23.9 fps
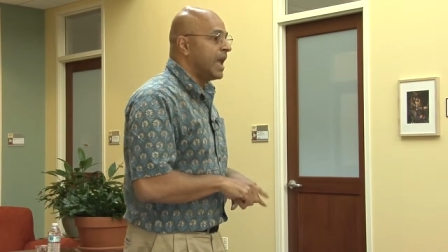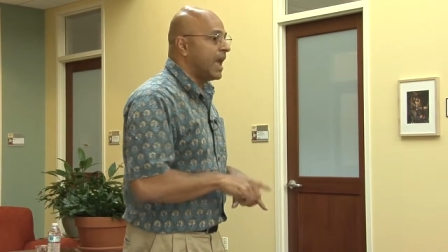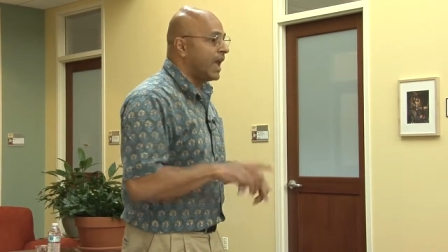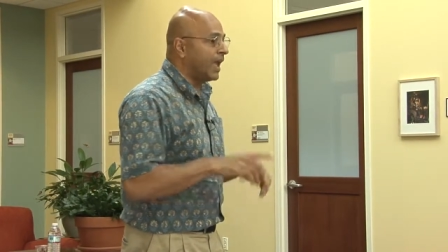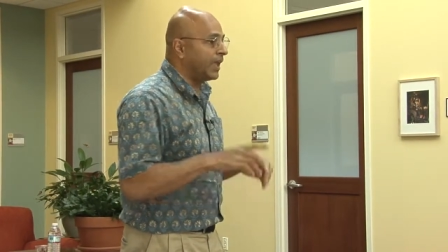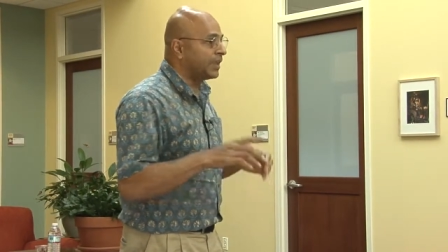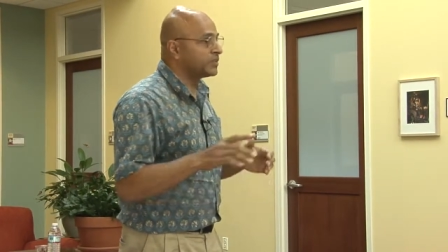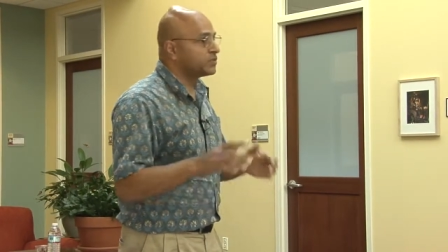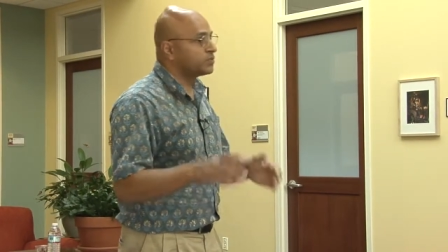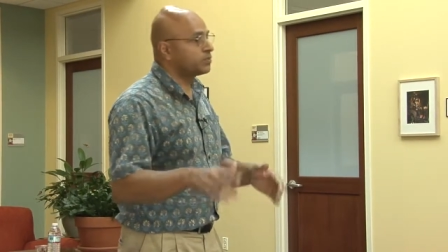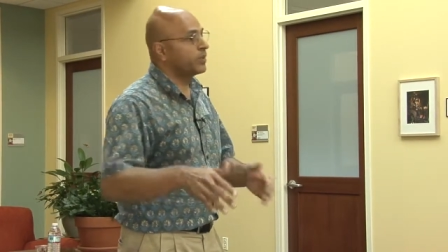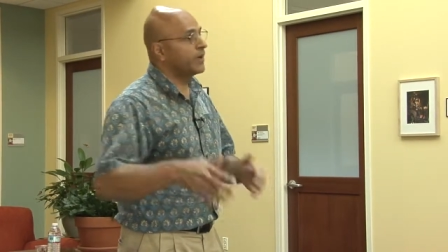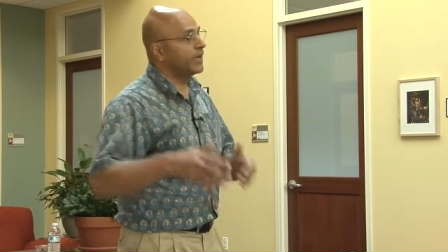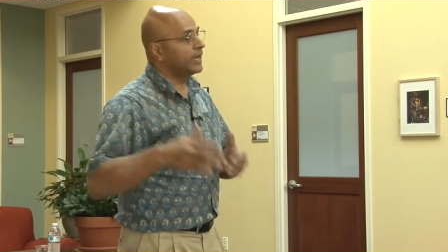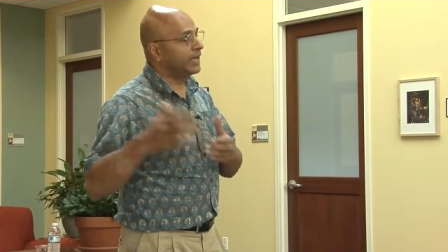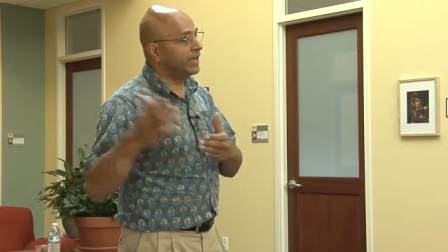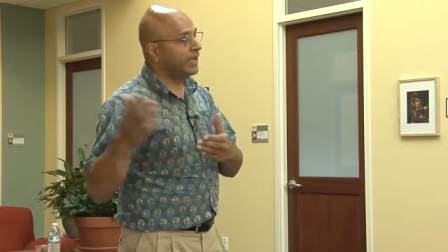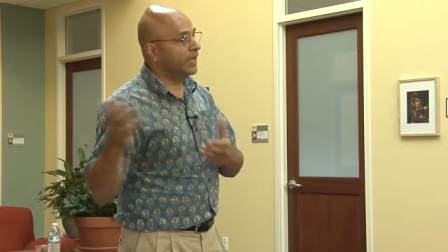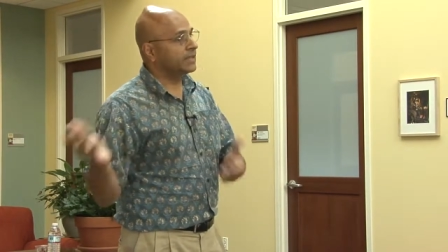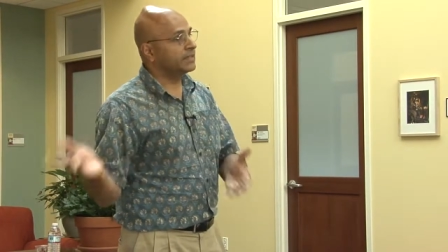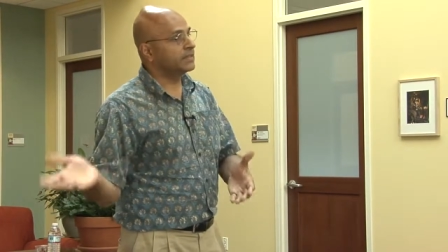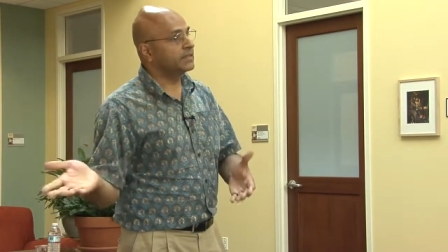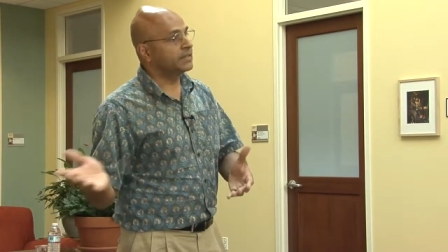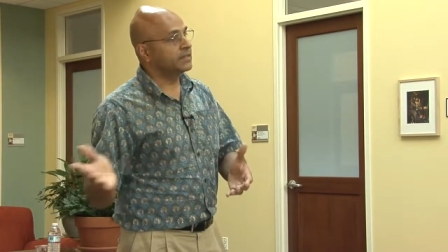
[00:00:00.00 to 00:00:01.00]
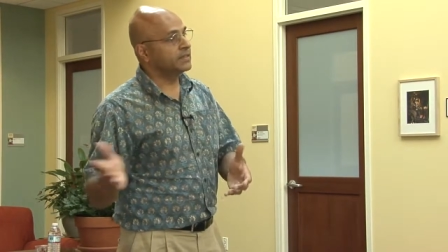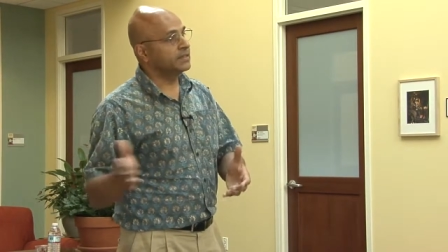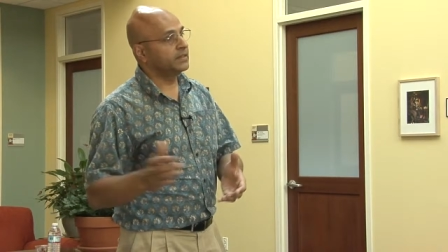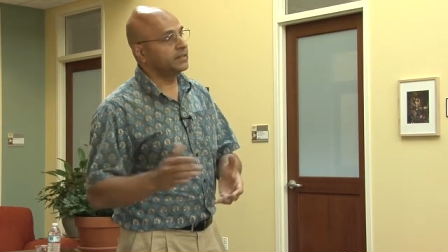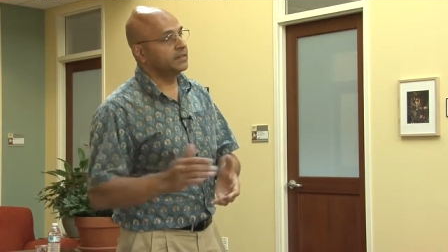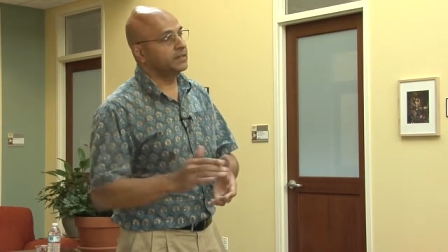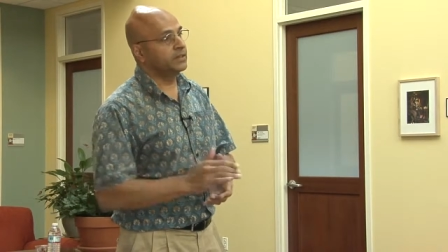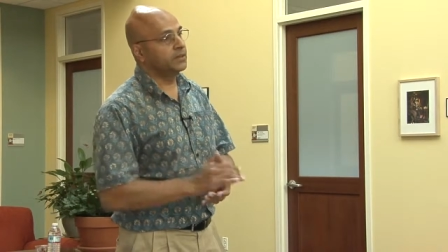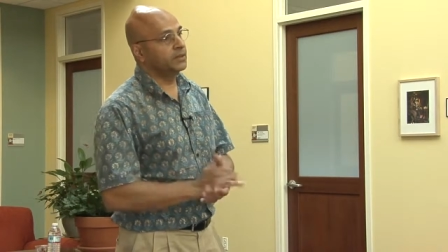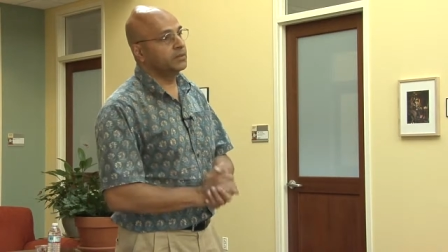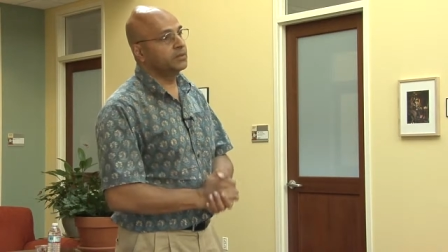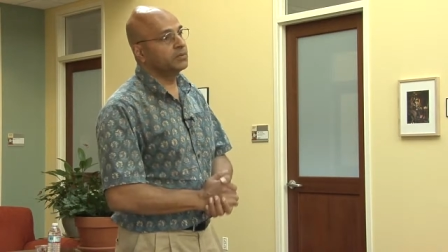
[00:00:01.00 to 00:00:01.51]
as well as
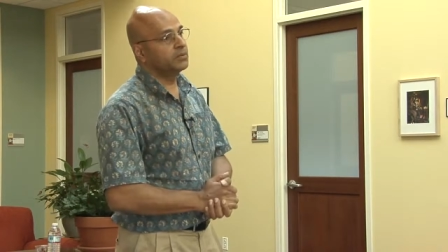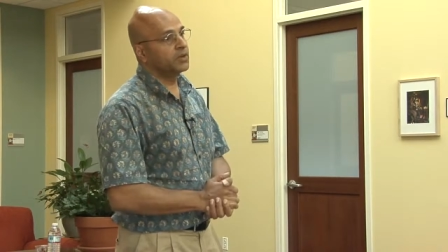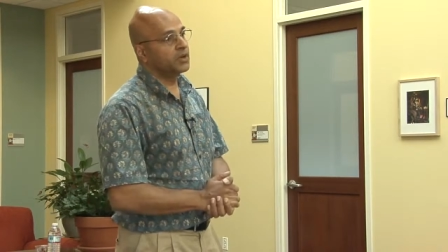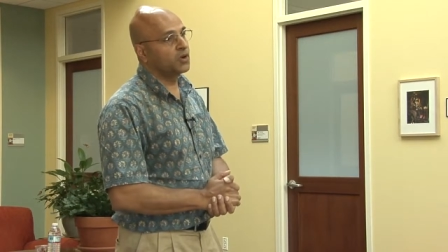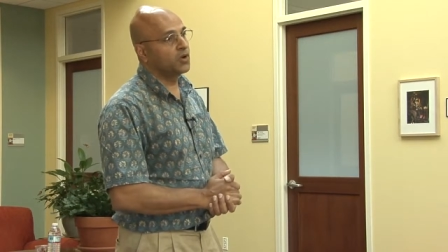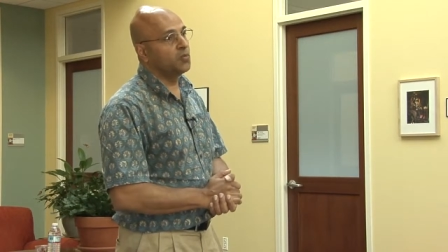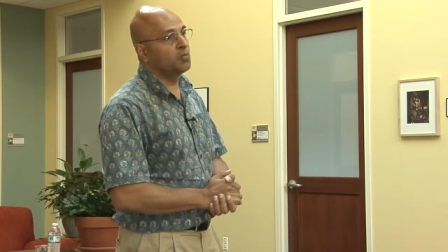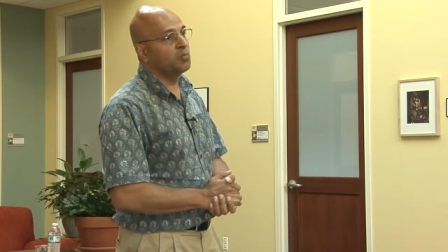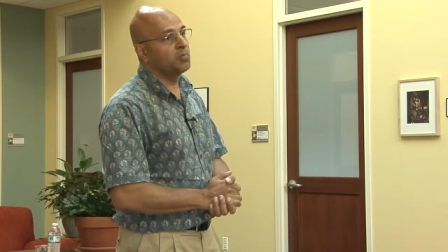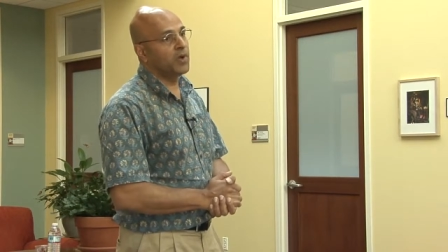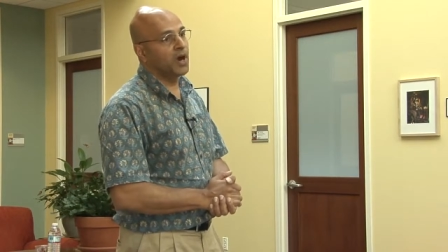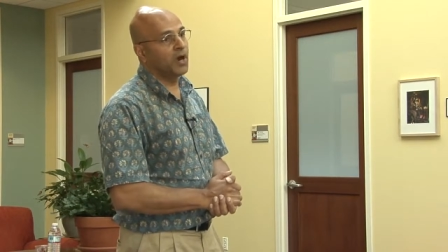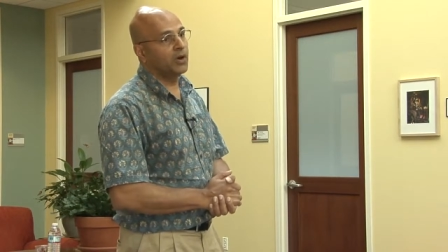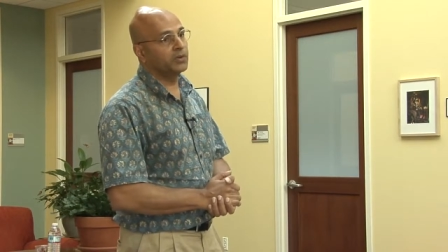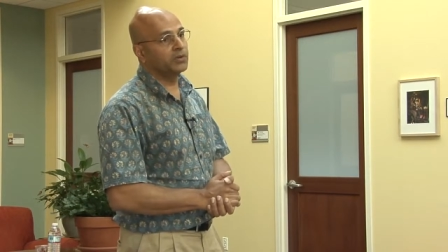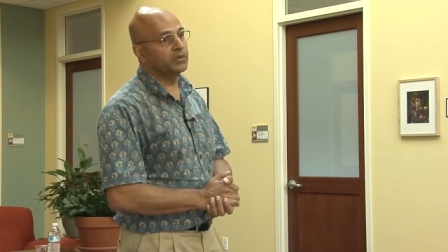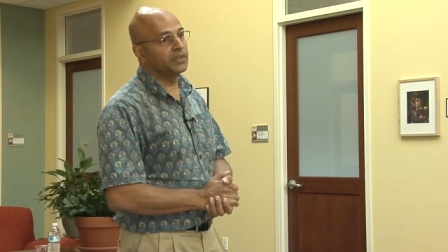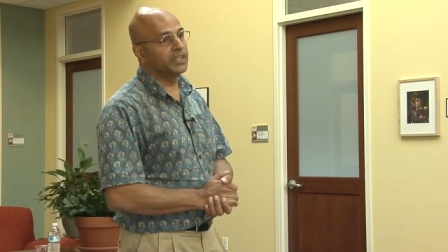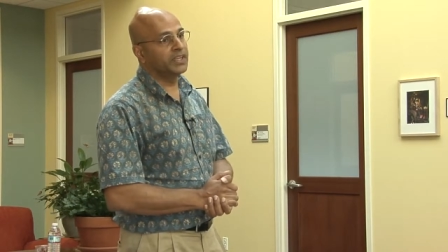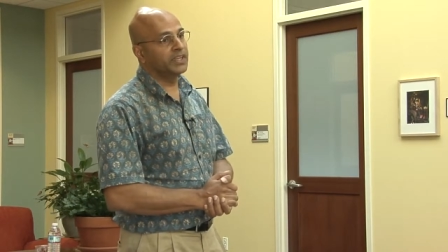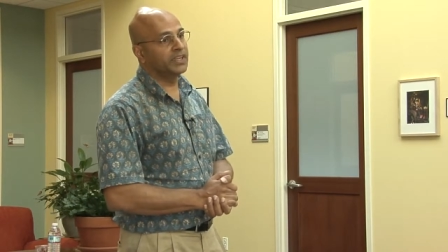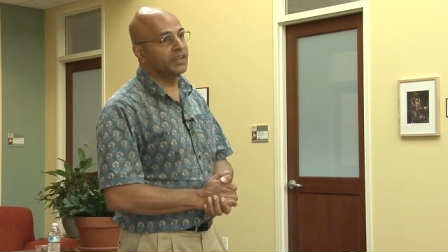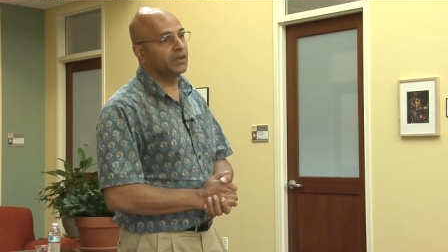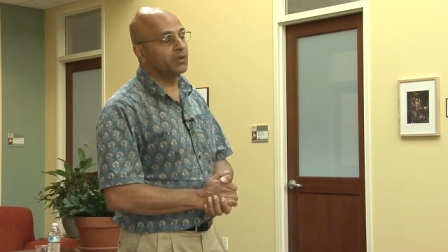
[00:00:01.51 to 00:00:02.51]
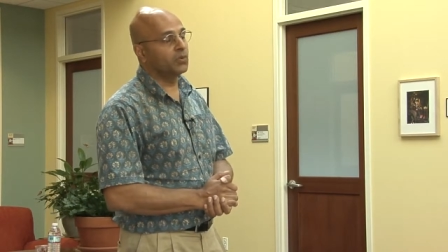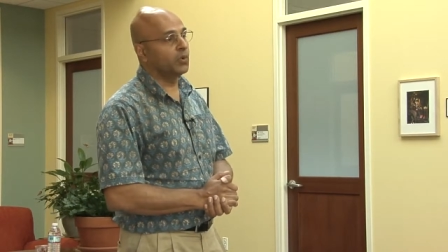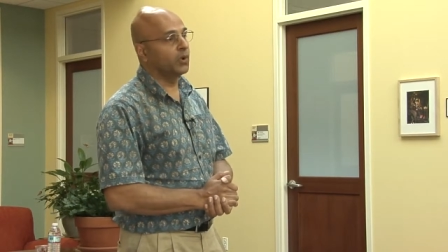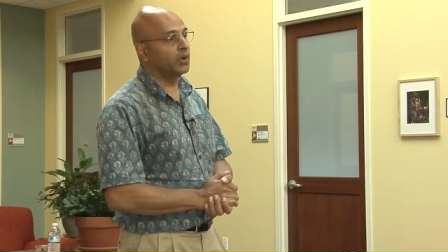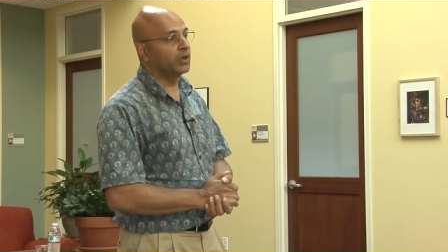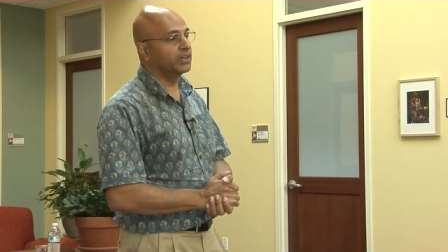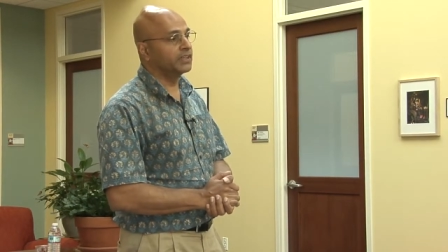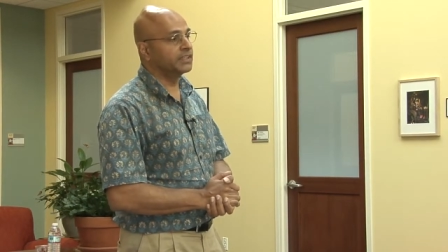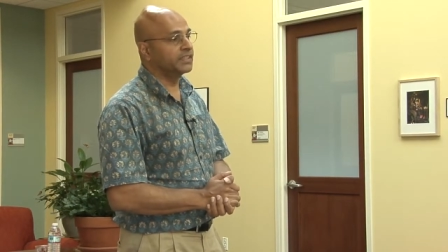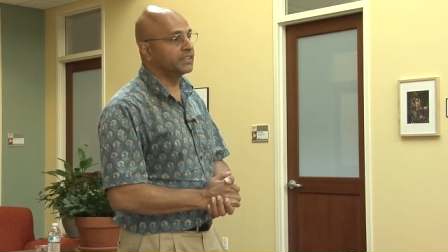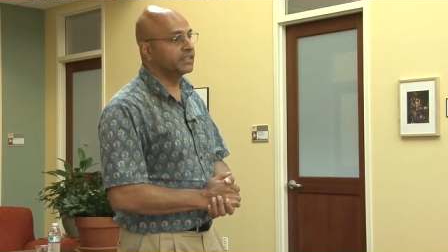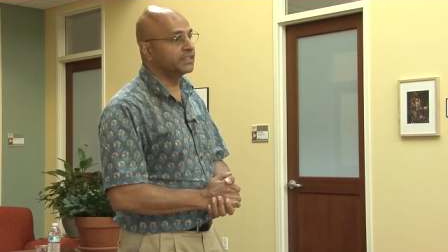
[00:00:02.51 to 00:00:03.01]
you know, compound the
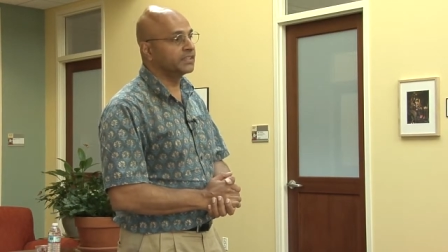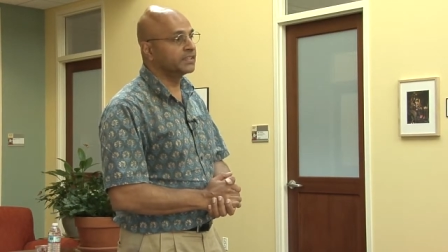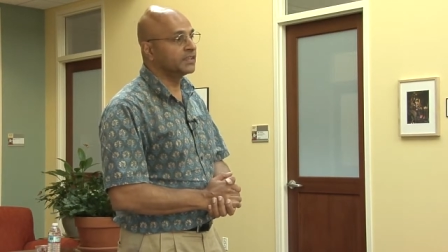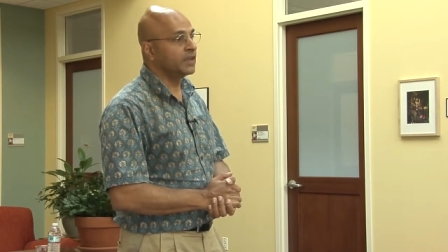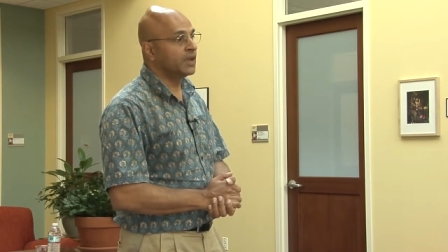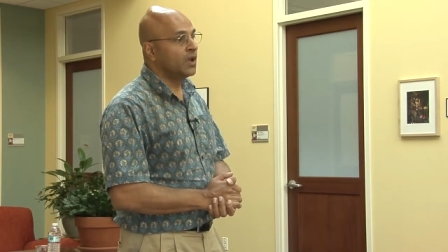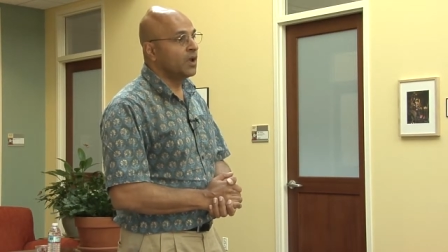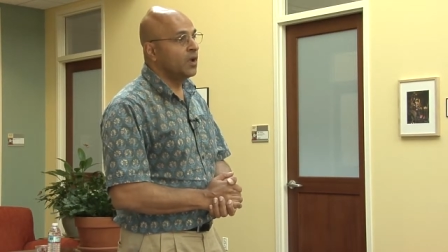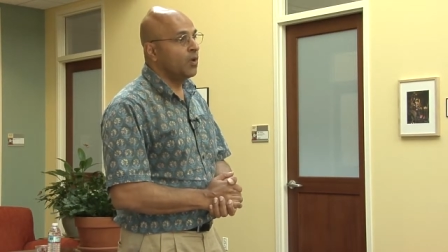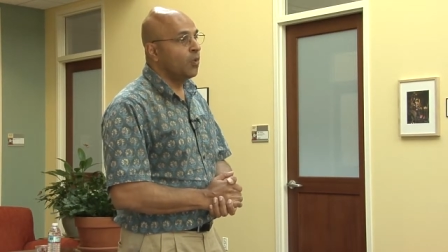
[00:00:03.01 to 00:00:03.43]
inequalities